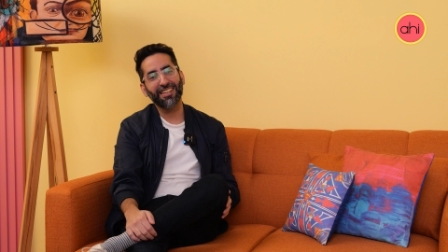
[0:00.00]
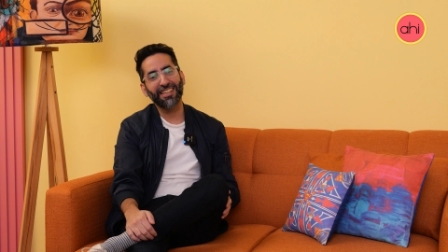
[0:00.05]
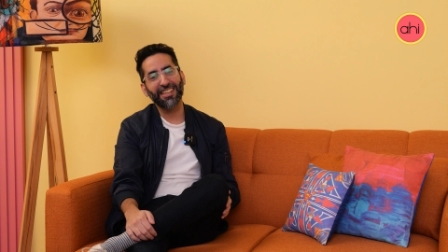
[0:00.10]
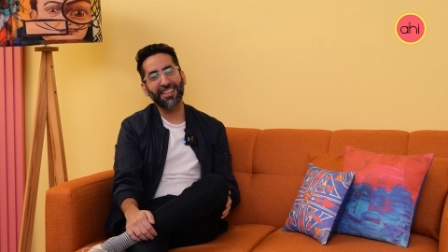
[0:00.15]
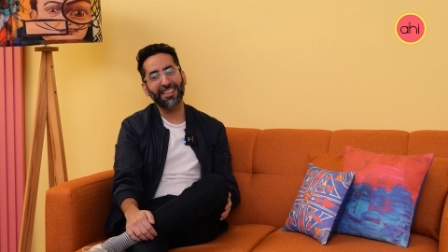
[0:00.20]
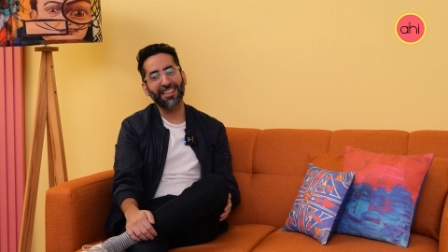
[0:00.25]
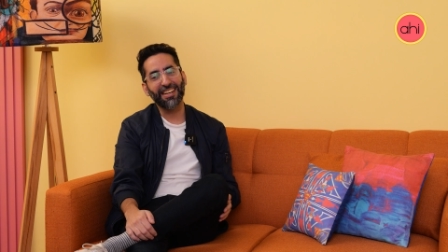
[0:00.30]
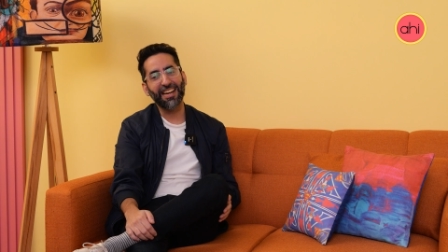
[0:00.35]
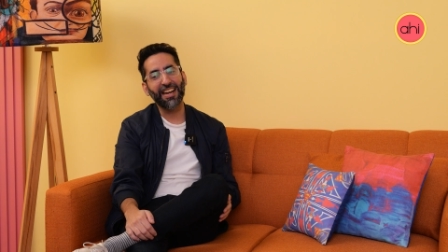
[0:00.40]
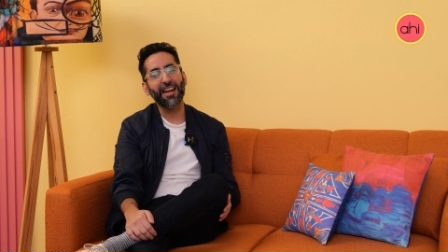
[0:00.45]

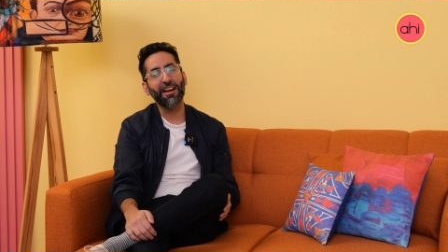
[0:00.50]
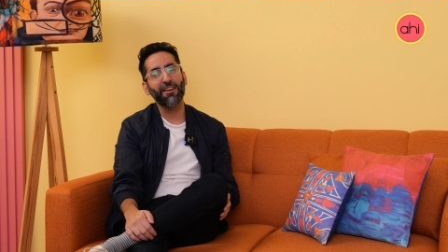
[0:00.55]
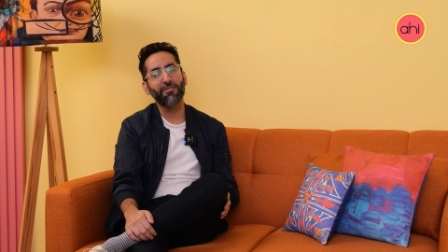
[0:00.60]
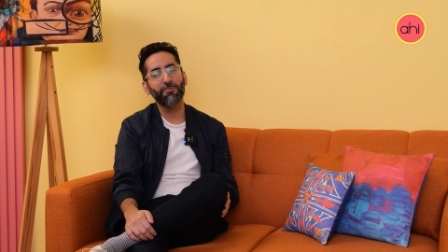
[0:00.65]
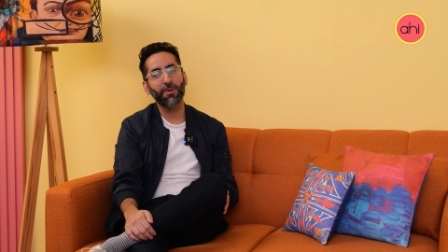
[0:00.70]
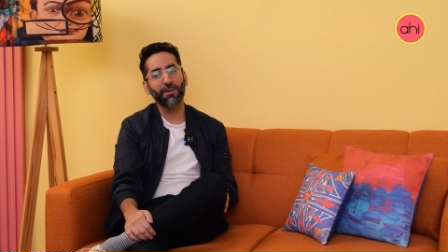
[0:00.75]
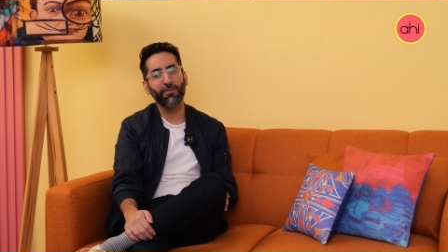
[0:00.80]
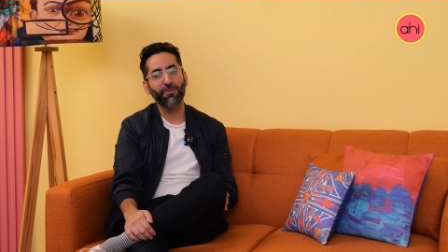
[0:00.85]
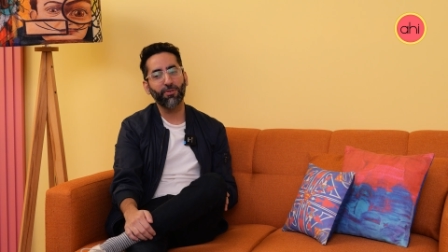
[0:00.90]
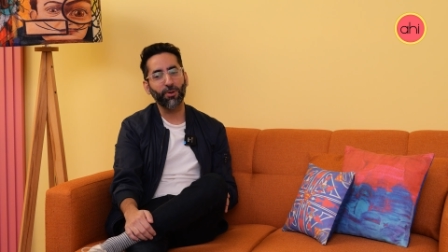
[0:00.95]
I have
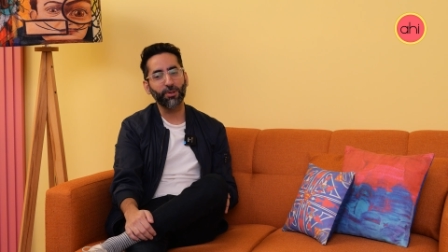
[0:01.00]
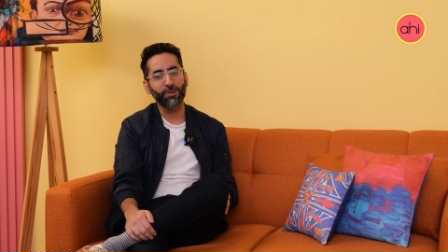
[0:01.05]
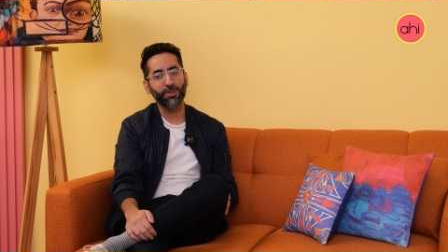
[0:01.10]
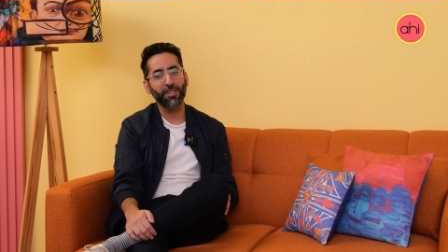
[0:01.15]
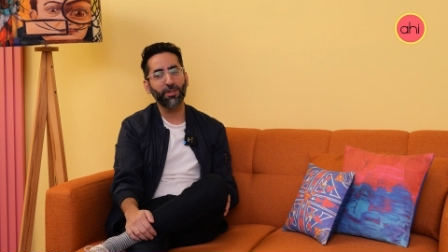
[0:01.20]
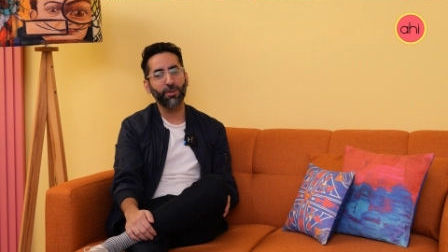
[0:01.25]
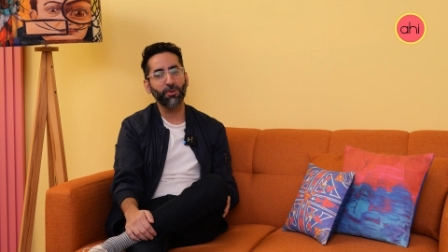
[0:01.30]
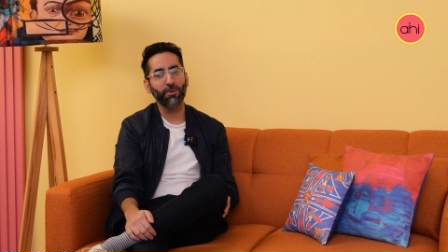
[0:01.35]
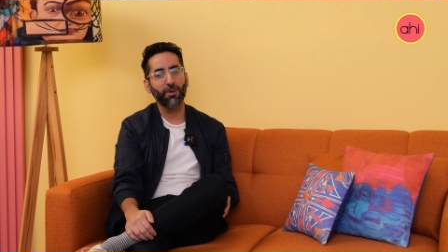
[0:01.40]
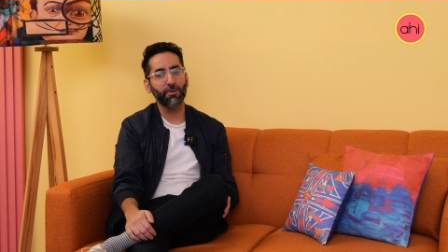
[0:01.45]
been
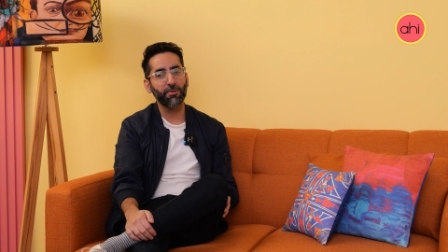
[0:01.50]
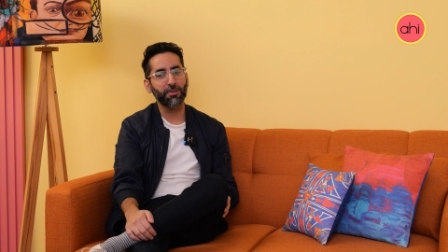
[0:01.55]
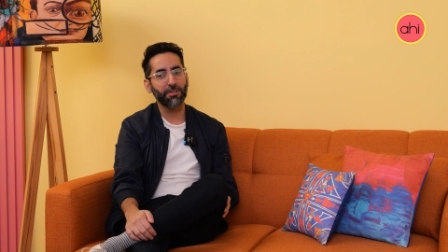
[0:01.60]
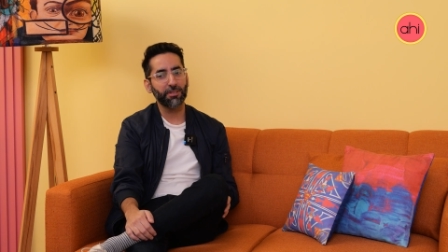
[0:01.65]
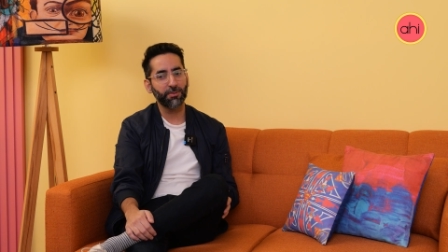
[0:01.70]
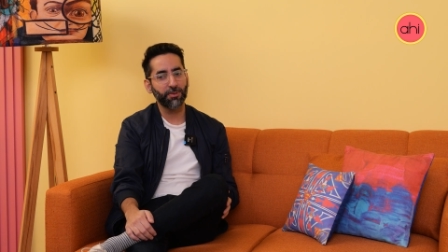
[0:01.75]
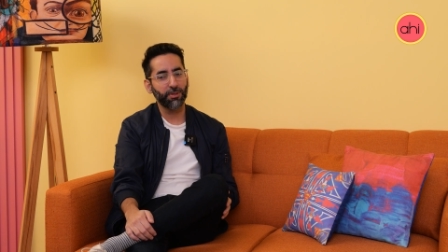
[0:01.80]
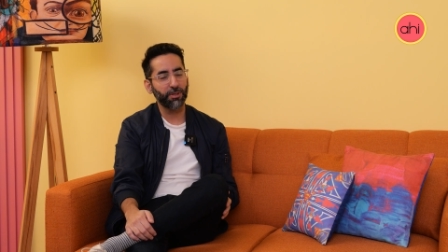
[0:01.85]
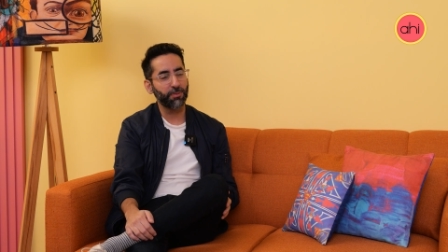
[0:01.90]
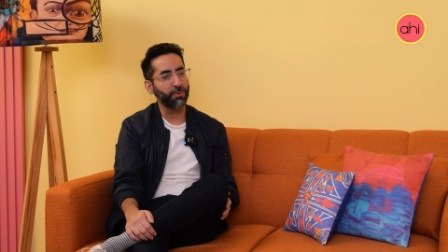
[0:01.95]
fortunate to work with
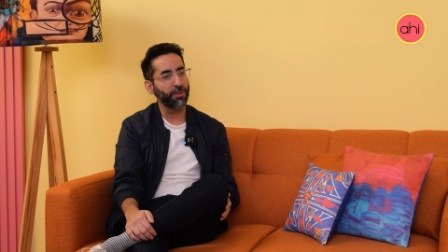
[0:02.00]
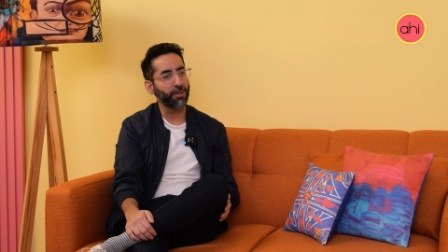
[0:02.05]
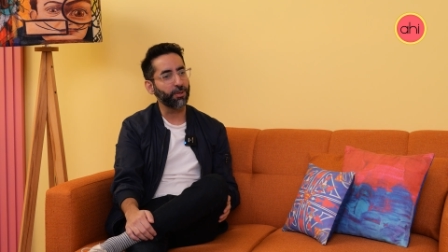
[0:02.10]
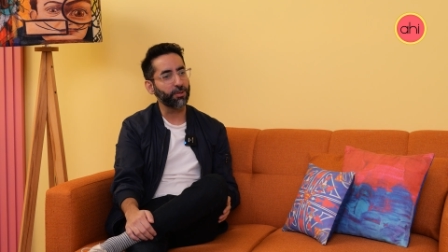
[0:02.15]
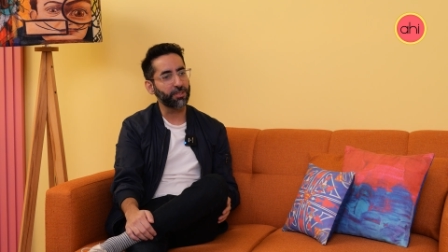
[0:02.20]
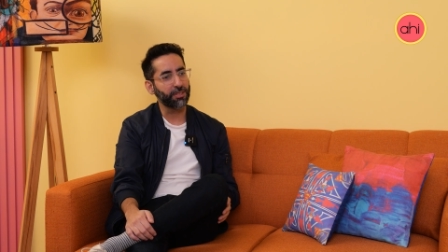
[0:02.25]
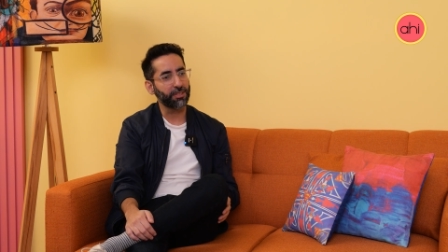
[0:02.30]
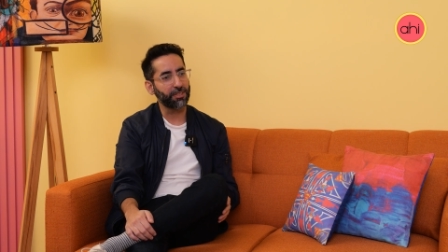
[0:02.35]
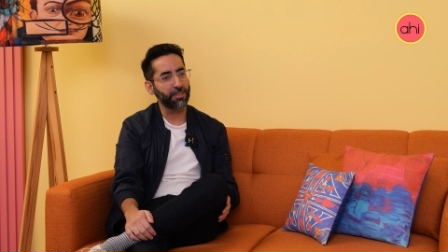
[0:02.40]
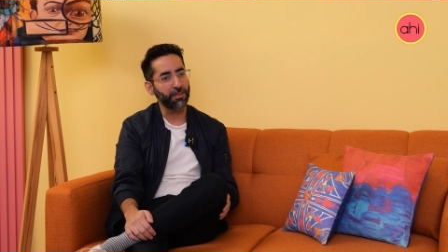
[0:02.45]
some good
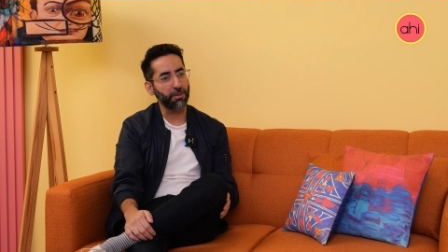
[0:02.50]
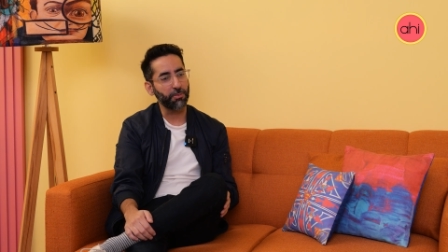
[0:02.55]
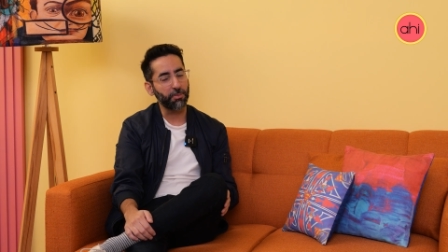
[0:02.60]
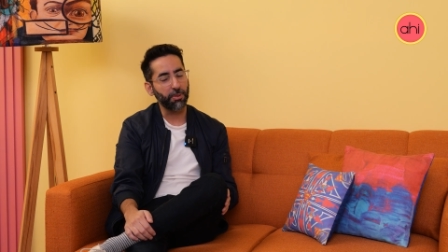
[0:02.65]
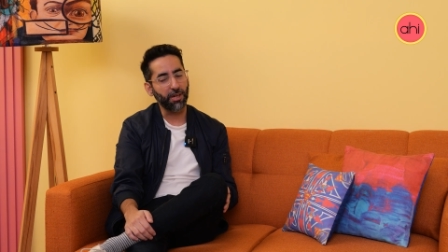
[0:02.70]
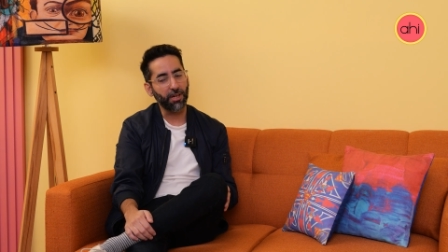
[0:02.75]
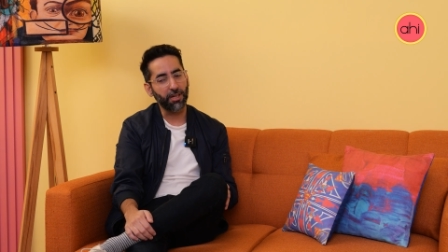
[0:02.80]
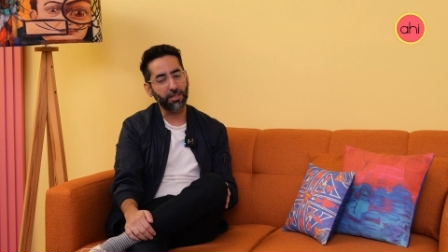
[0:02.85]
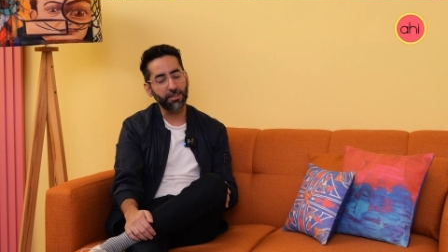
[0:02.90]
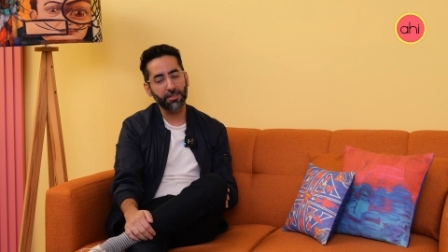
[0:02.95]
producers in the
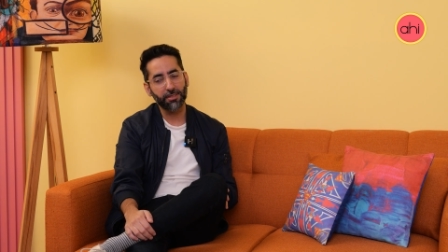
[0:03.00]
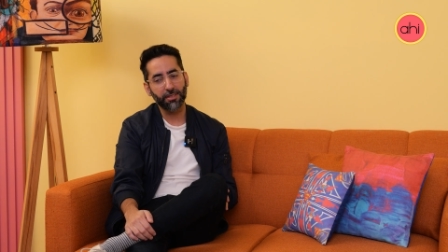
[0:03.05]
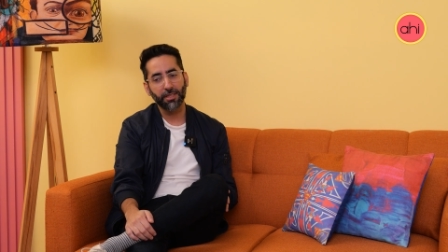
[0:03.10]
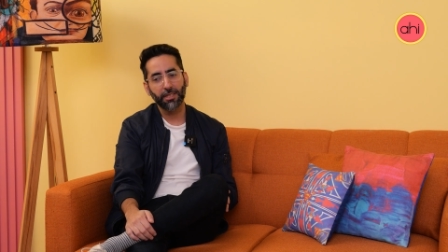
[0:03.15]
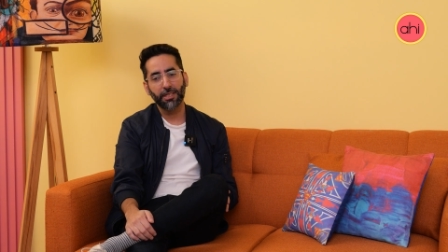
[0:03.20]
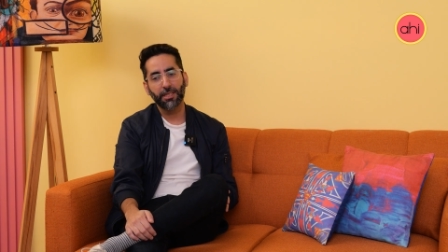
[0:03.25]
past.